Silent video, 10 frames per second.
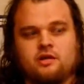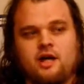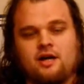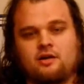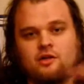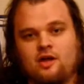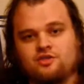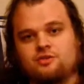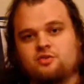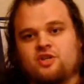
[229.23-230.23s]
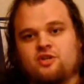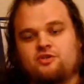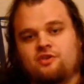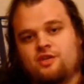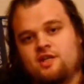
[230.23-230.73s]
ecological
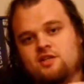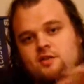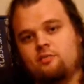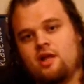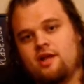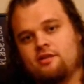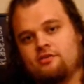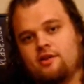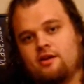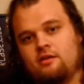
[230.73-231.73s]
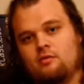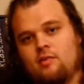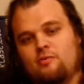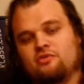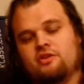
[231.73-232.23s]
changes on each of the planets that are
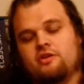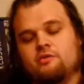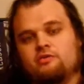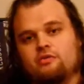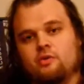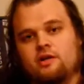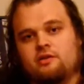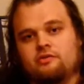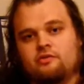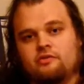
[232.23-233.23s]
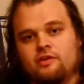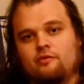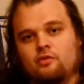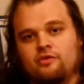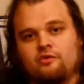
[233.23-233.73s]
represented in the story, because there's
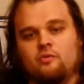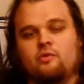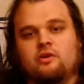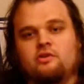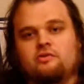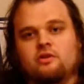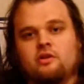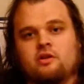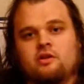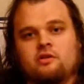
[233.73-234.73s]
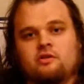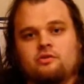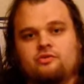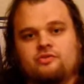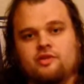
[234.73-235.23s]
several different ones.
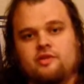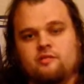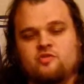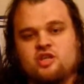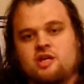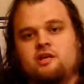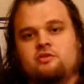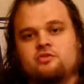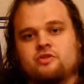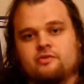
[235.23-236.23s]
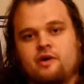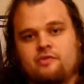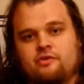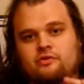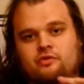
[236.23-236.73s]
You see them change
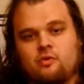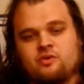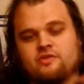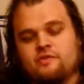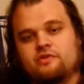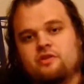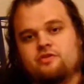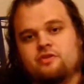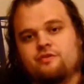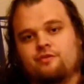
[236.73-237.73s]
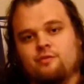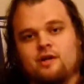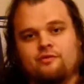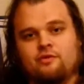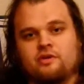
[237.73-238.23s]
throughout this course of this history, for
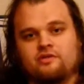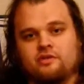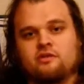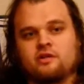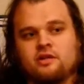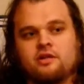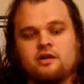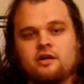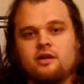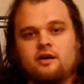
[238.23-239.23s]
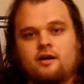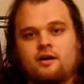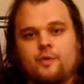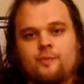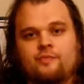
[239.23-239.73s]
whatever reason,
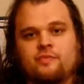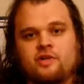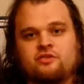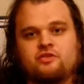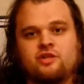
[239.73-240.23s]
is